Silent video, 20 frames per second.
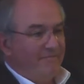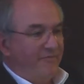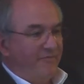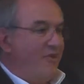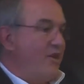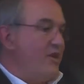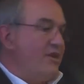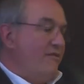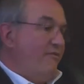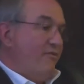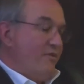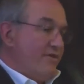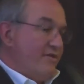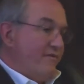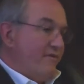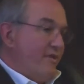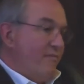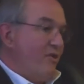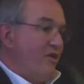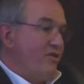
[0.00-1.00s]
very different
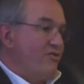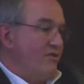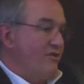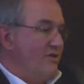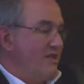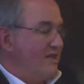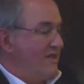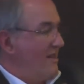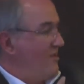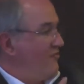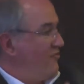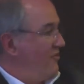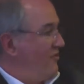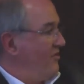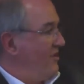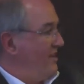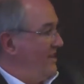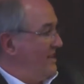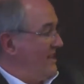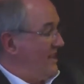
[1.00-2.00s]
from other international
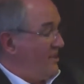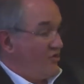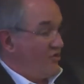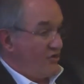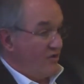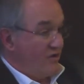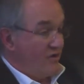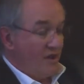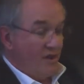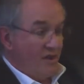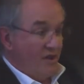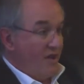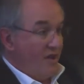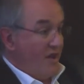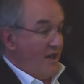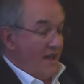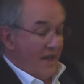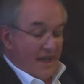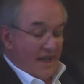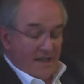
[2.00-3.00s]
organizations,
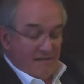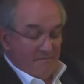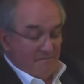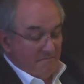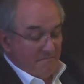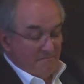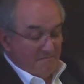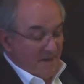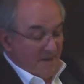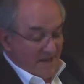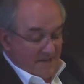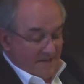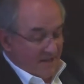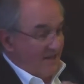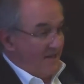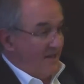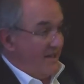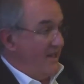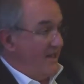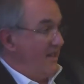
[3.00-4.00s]
and
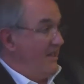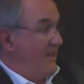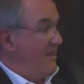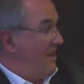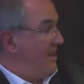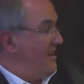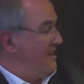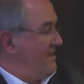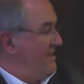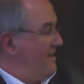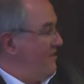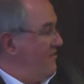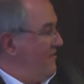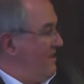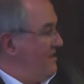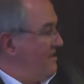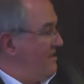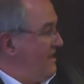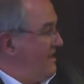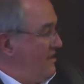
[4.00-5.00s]
basically the
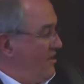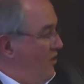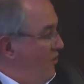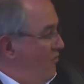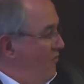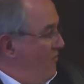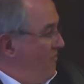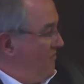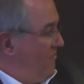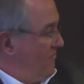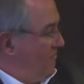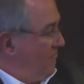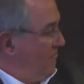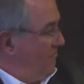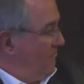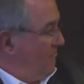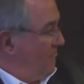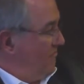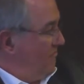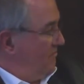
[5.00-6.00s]
UN said no.
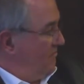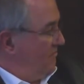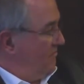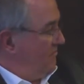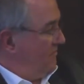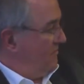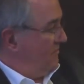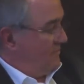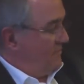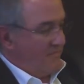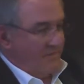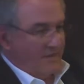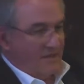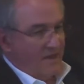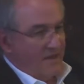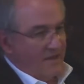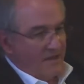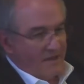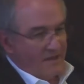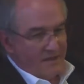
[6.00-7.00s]

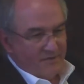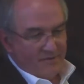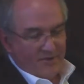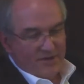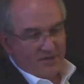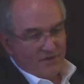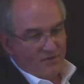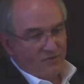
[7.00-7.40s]
There was a